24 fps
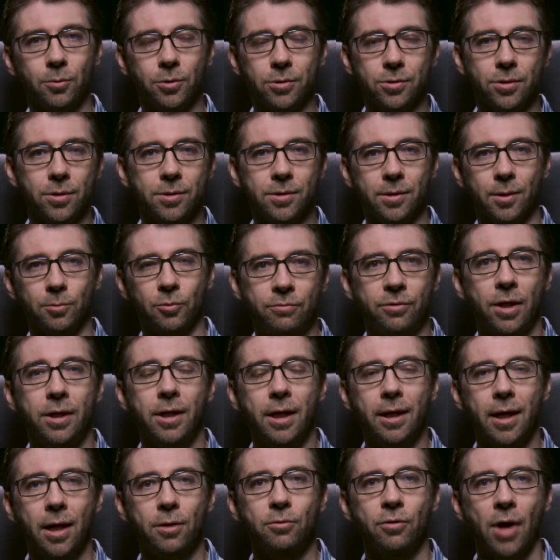was just some
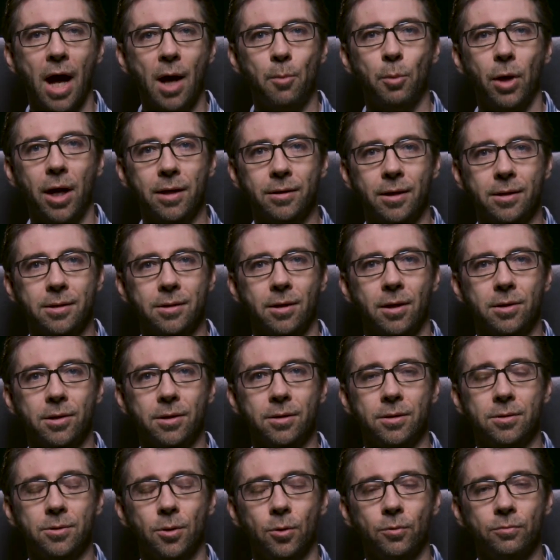renegade rabbi that
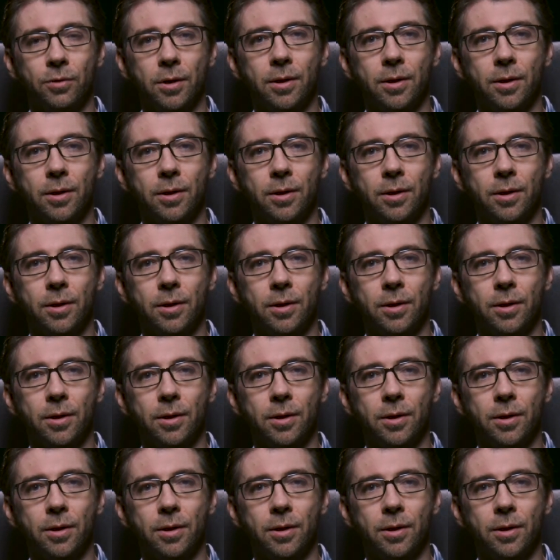started his own